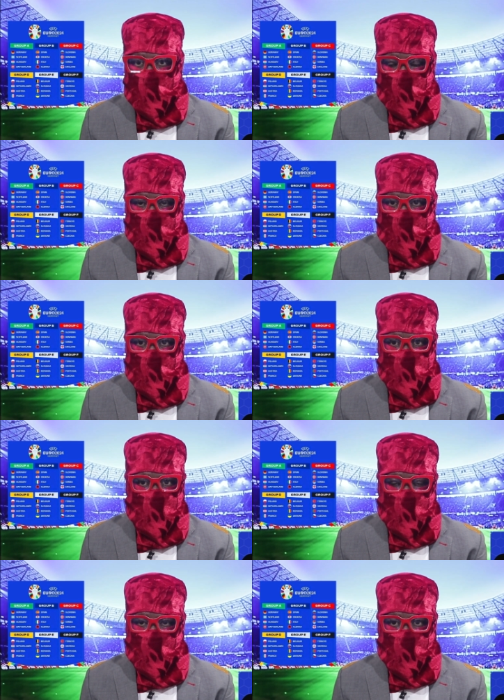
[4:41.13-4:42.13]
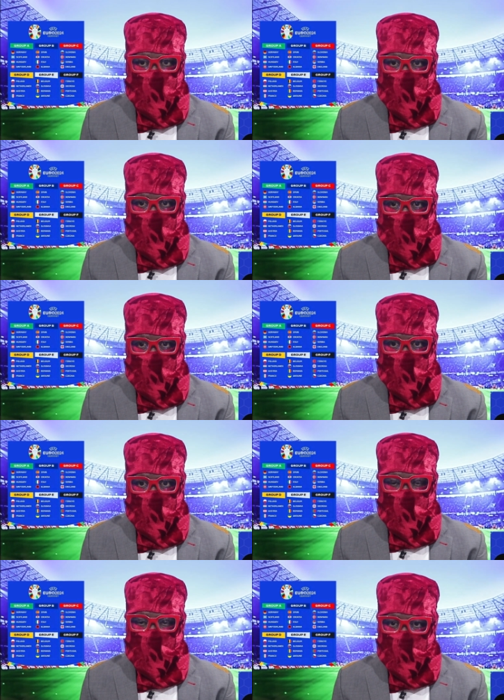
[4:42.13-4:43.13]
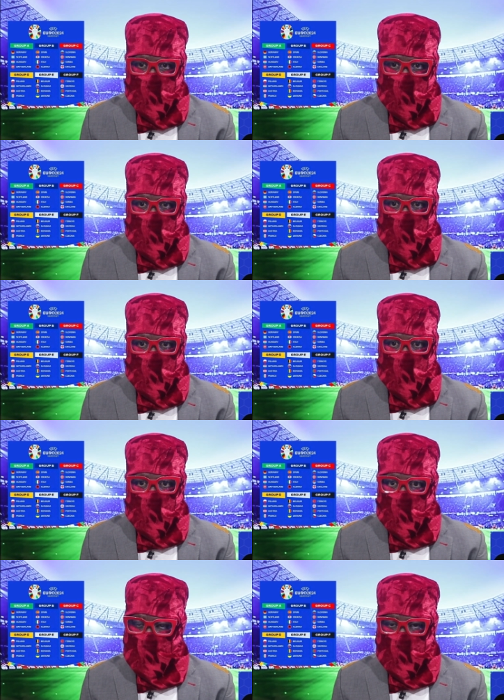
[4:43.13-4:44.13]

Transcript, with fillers: bored when your team don't win, okay? Calm down when